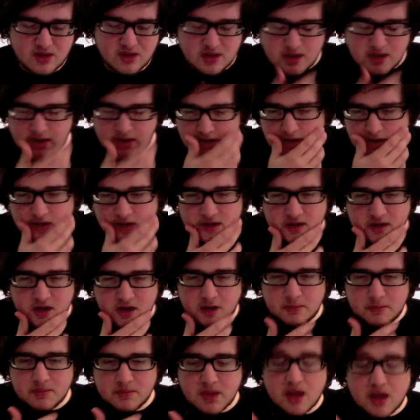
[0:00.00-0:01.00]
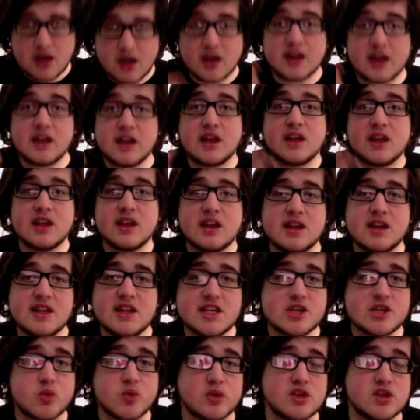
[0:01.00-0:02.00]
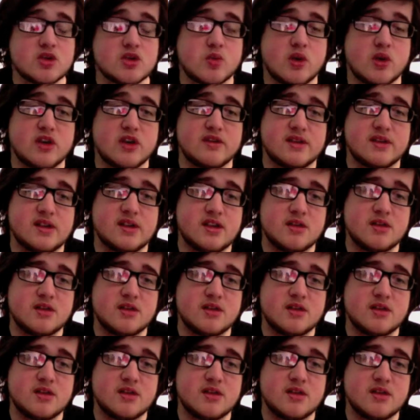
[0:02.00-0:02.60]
and in this one as well,